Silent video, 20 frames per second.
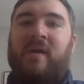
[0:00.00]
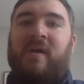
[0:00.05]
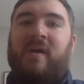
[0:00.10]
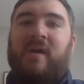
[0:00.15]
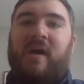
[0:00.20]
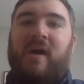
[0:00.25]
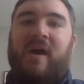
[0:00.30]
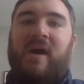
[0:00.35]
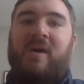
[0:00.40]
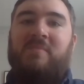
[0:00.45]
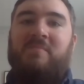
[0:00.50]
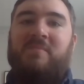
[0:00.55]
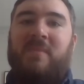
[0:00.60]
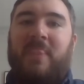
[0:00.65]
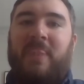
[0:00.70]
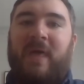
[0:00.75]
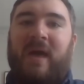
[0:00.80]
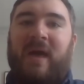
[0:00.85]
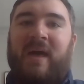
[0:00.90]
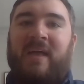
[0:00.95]
And
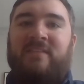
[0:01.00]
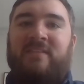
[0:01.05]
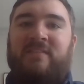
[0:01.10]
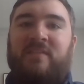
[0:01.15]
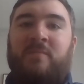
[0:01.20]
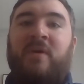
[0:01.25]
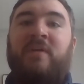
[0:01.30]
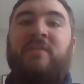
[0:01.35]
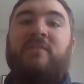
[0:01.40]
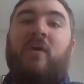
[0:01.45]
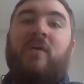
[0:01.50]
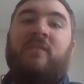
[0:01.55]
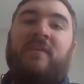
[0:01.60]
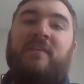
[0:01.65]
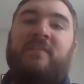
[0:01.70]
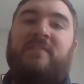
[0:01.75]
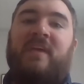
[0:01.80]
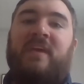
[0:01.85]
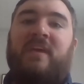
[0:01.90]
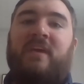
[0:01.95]
the most
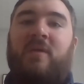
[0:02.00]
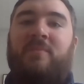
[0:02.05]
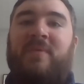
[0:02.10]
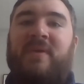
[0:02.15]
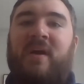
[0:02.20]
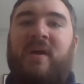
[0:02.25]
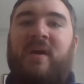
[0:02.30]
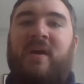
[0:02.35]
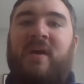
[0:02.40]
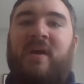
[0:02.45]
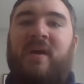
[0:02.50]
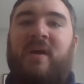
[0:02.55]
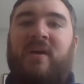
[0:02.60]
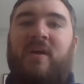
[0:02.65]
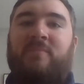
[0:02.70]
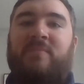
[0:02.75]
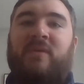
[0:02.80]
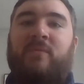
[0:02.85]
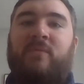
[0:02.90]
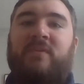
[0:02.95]
obvious thing a PR company
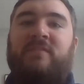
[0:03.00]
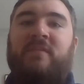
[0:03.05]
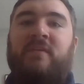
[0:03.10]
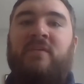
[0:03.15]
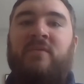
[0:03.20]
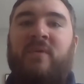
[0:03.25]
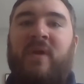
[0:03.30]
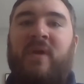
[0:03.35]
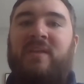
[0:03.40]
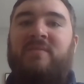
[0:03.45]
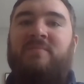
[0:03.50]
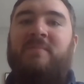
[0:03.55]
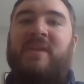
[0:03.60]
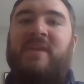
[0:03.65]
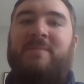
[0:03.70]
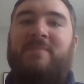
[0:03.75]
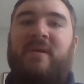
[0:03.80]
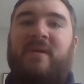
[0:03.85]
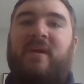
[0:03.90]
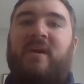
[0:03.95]
would do, and many
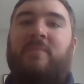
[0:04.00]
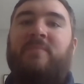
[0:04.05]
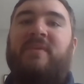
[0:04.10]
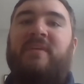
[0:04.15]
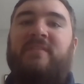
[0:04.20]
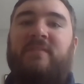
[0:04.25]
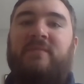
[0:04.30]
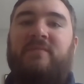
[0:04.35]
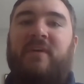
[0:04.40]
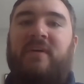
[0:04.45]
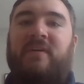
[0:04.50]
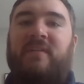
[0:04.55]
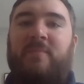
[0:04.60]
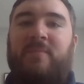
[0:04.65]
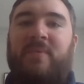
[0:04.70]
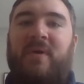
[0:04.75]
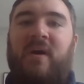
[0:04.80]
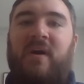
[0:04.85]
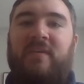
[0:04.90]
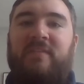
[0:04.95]
PR companies have done in the
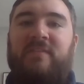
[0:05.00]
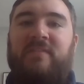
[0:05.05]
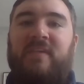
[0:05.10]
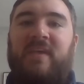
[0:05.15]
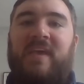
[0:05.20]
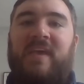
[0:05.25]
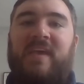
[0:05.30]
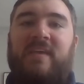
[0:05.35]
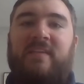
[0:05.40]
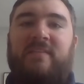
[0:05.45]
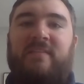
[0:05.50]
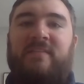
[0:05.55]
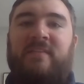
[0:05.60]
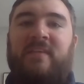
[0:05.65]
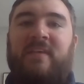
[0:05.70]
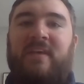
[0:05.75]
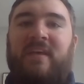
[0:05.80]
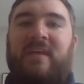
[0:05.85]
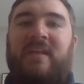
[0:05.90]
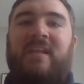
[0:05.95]
past, is
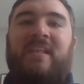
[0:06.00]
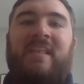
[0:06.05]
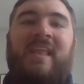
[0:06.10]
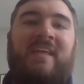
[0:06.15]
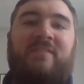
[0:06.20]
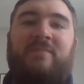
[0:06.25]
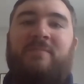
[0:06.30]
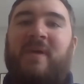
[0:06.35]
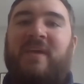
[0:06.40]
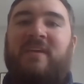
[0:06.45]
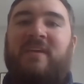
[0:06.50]
let's make a